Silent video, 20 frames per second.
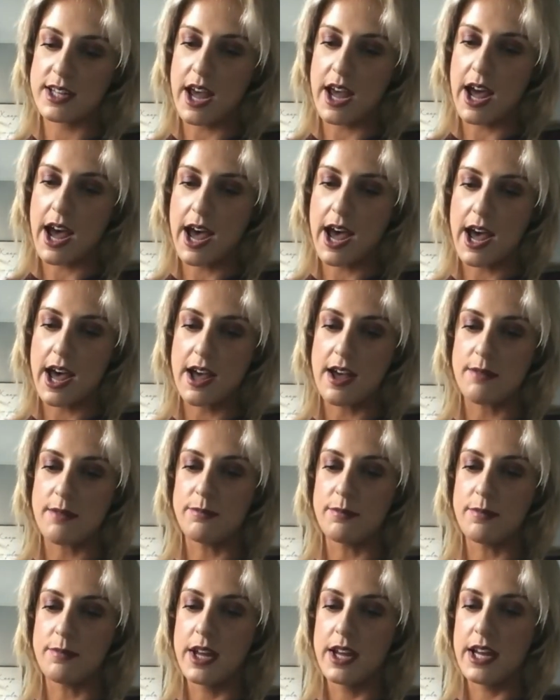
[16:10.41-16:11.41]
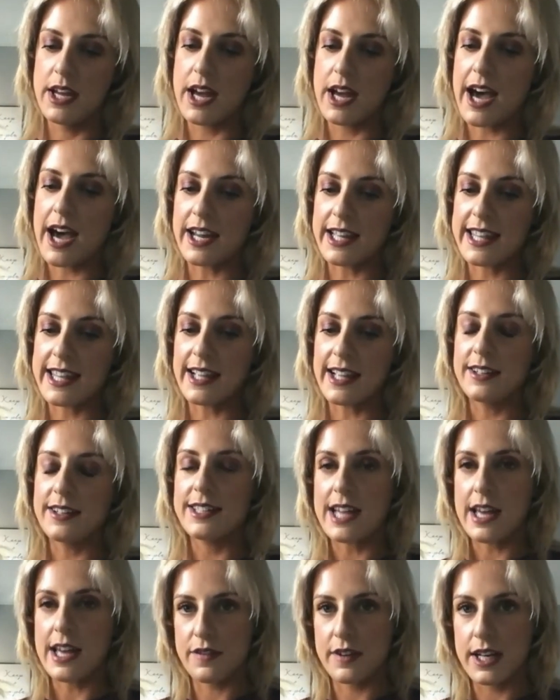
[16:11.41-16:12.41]
And I think
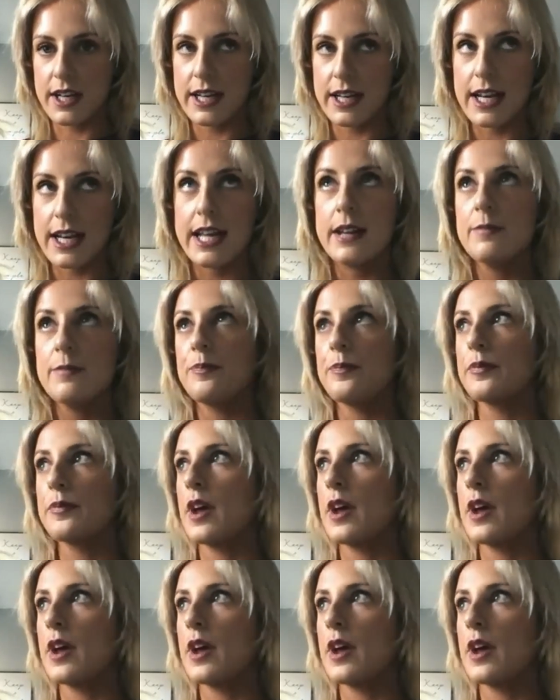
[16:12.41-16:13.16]
definitely